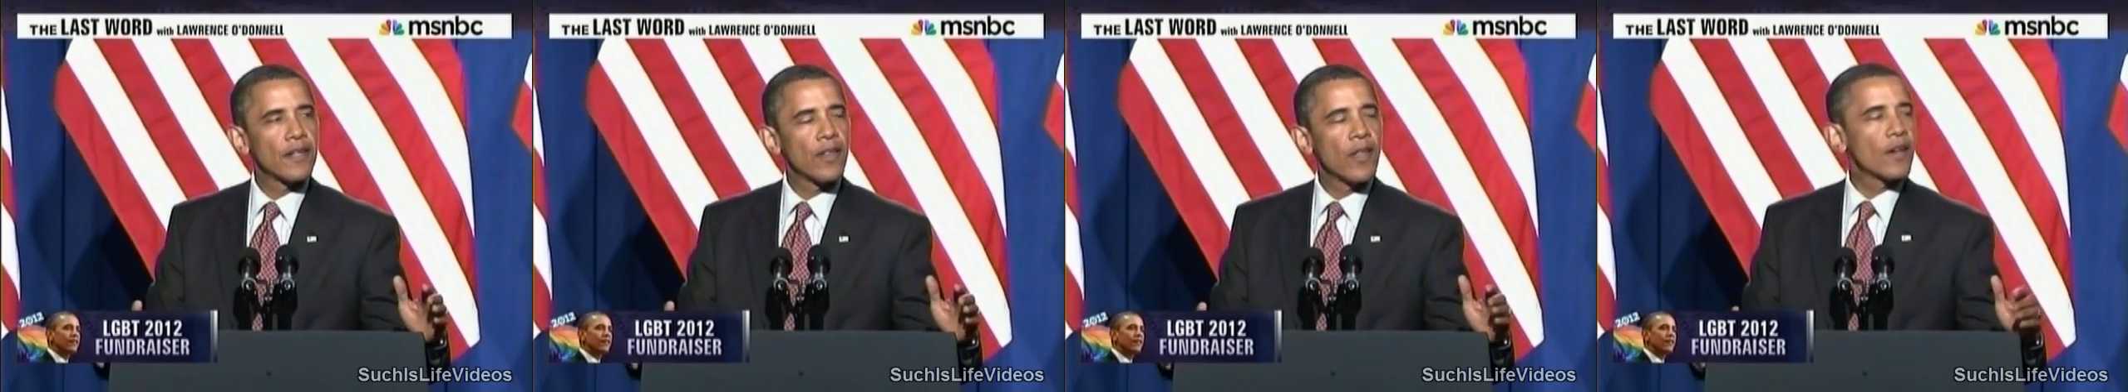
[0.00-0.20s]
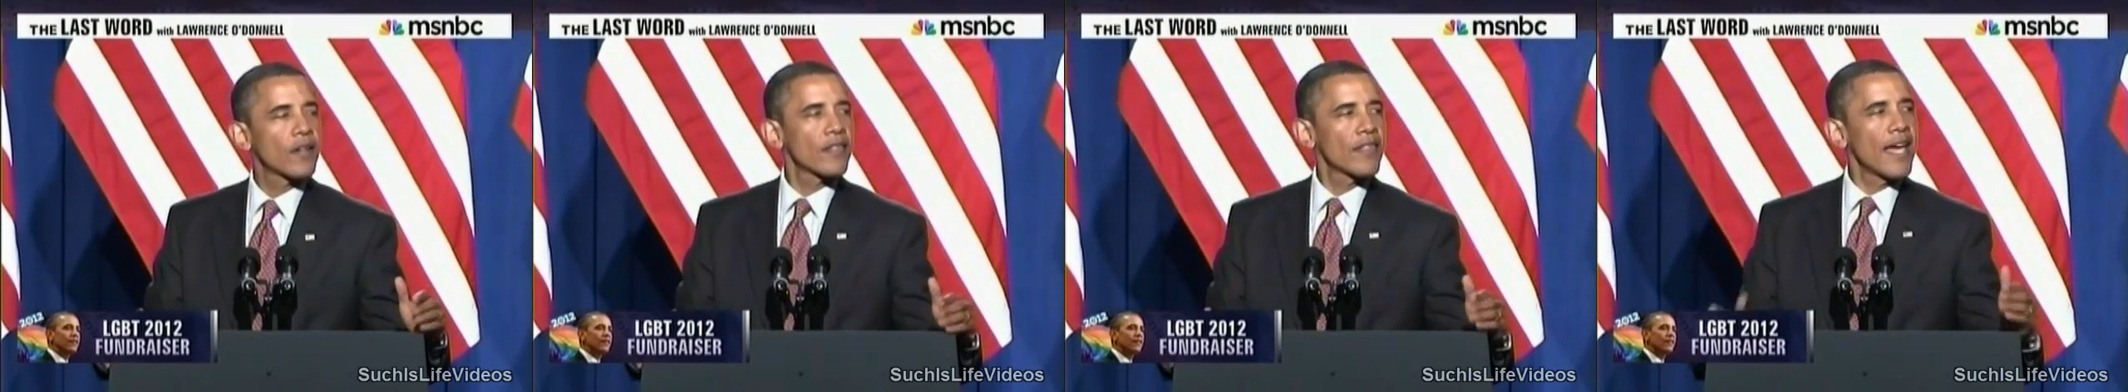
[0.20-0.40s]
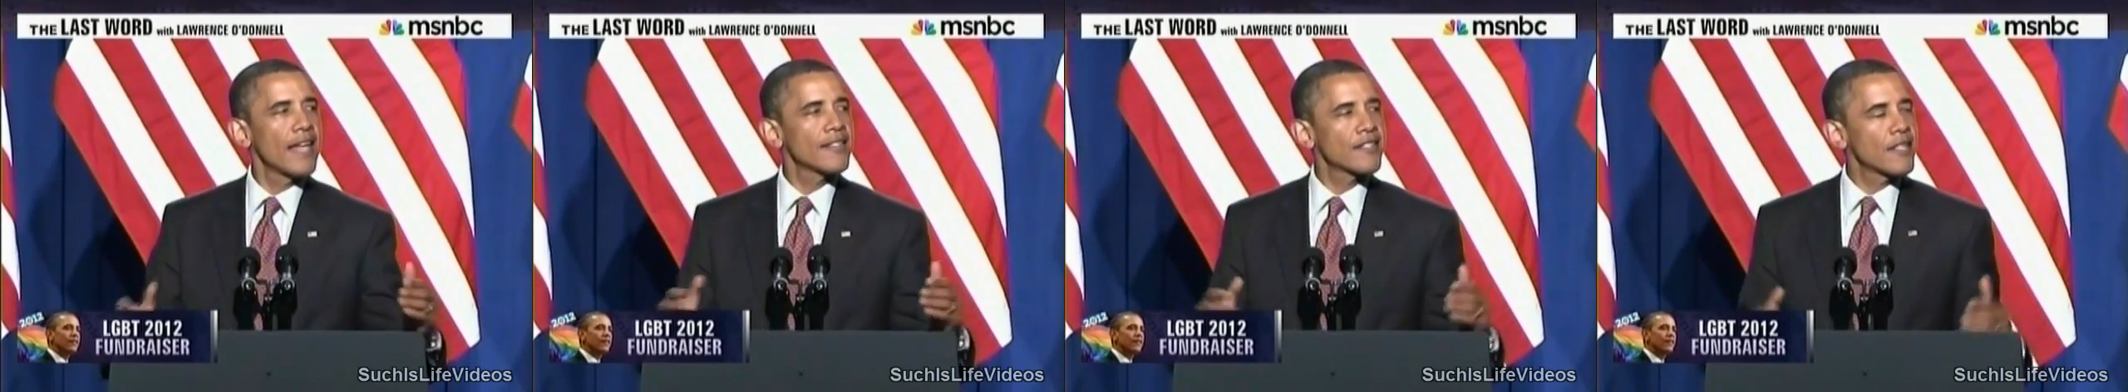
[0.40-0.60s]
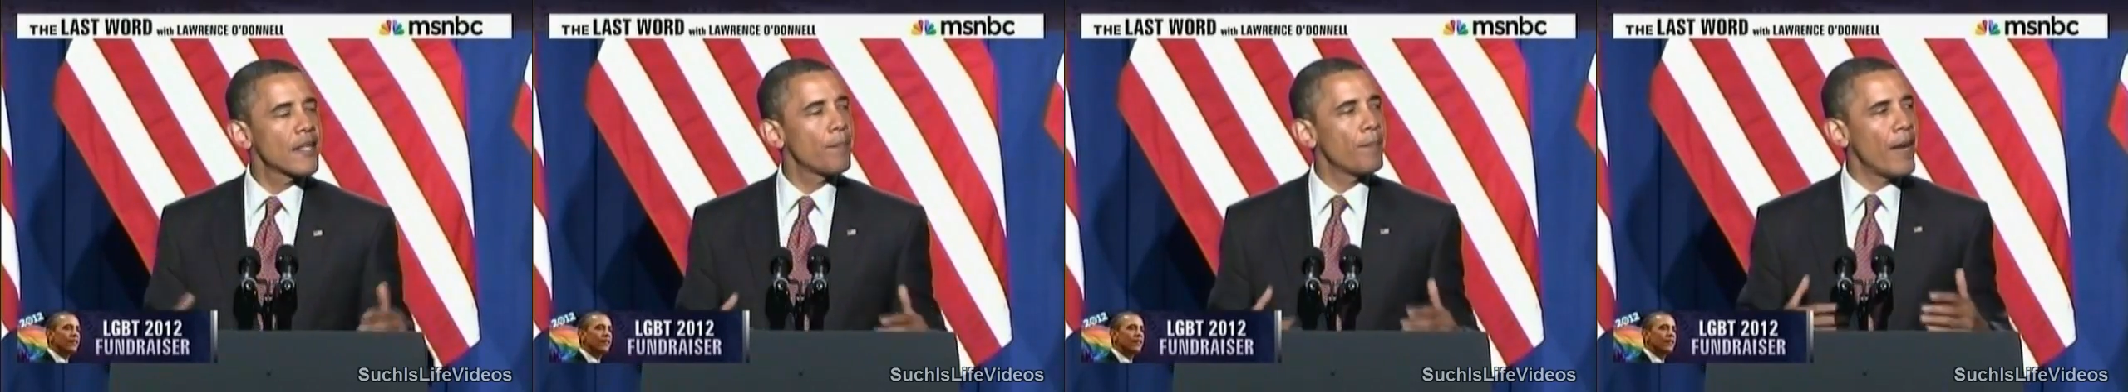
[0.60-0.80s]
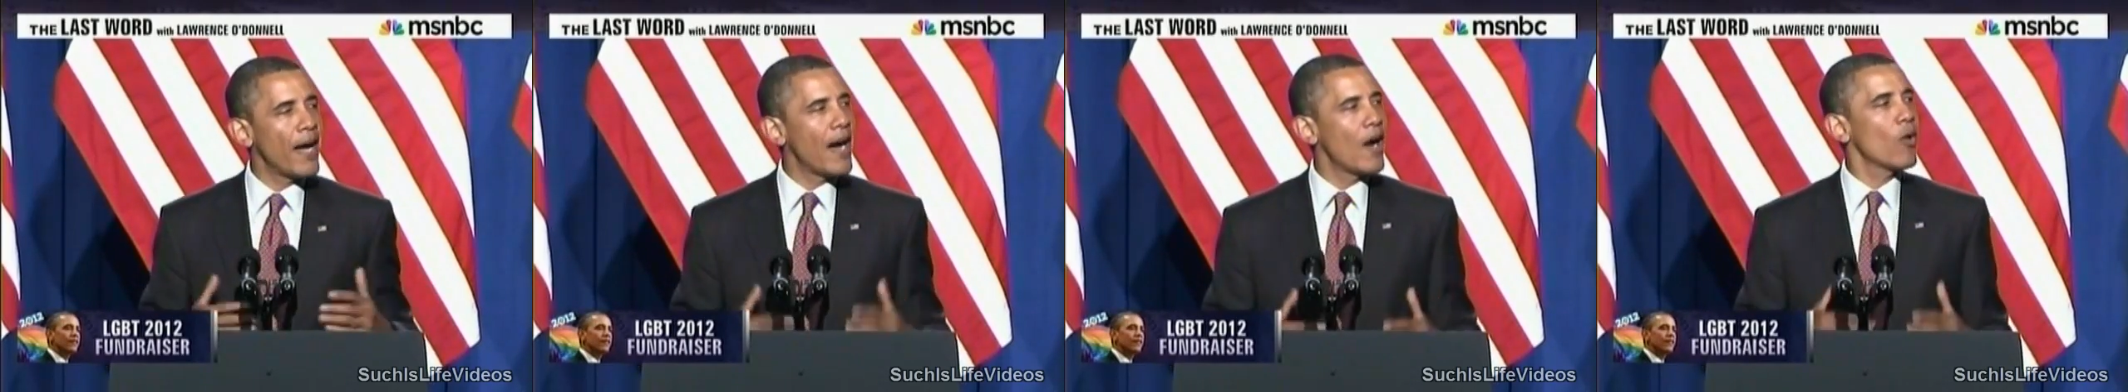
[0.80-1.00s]
look, that's
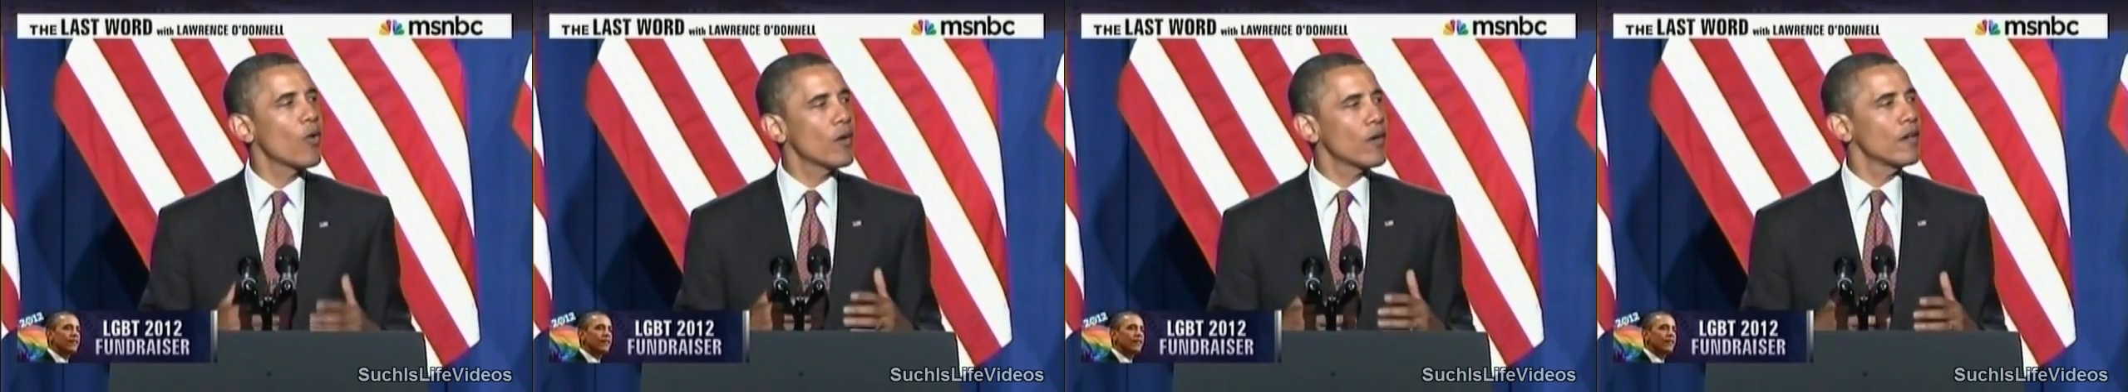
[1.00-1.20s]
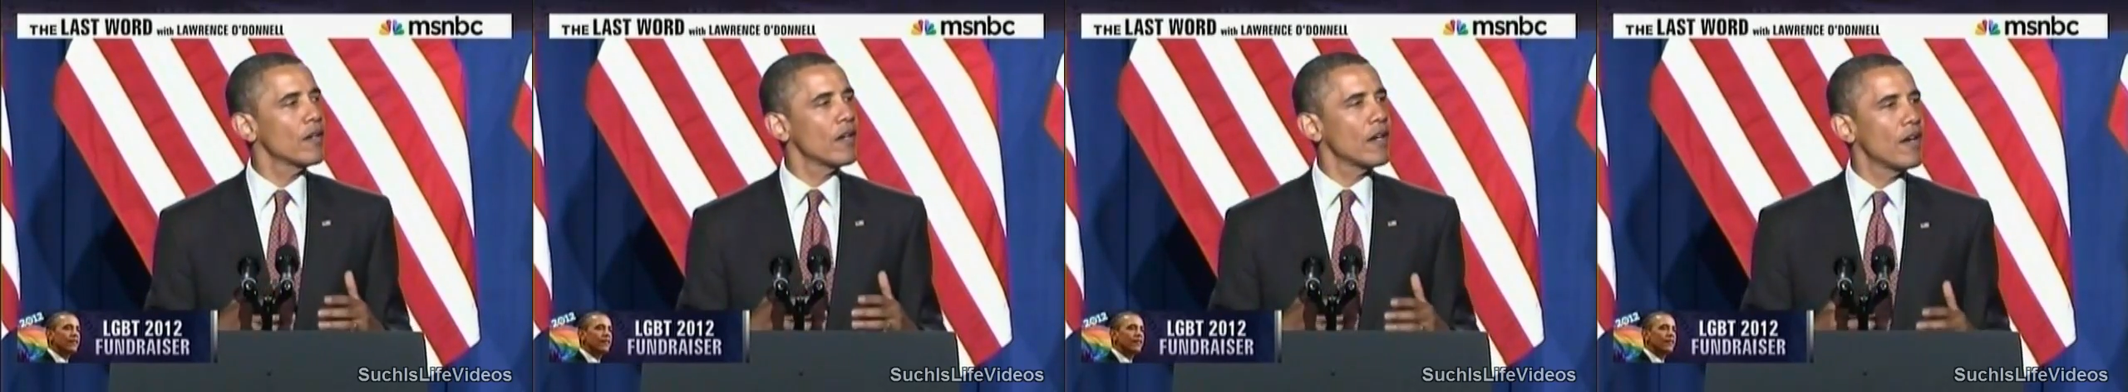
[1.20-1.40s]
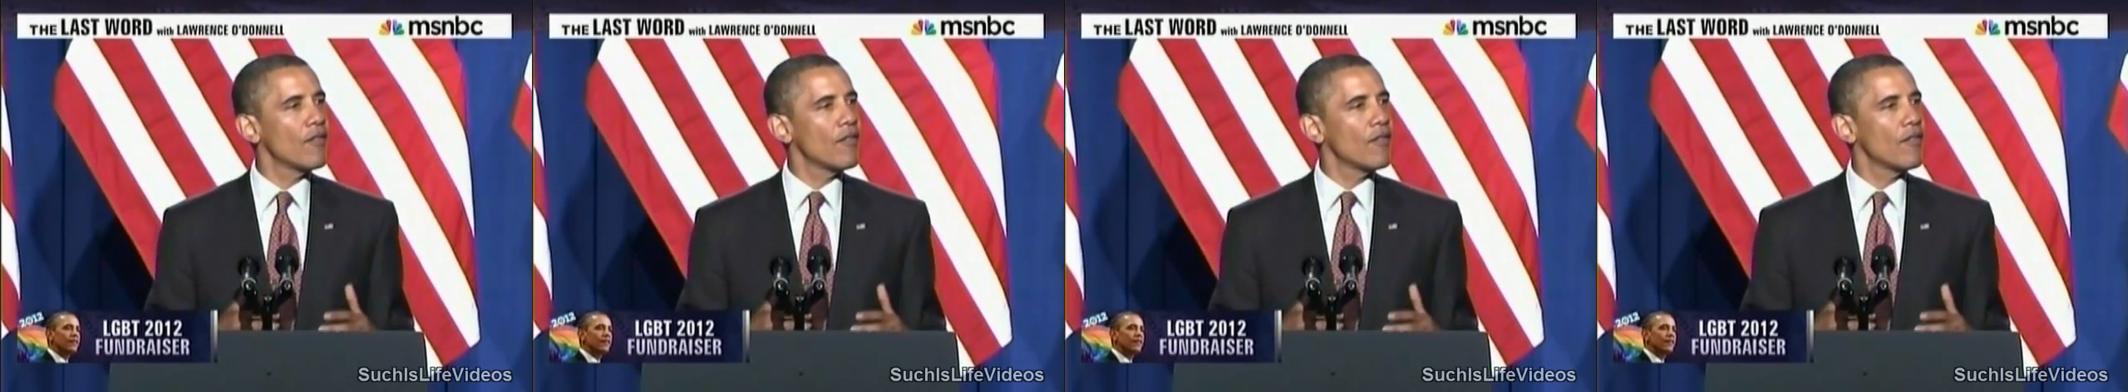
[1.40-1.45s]
the power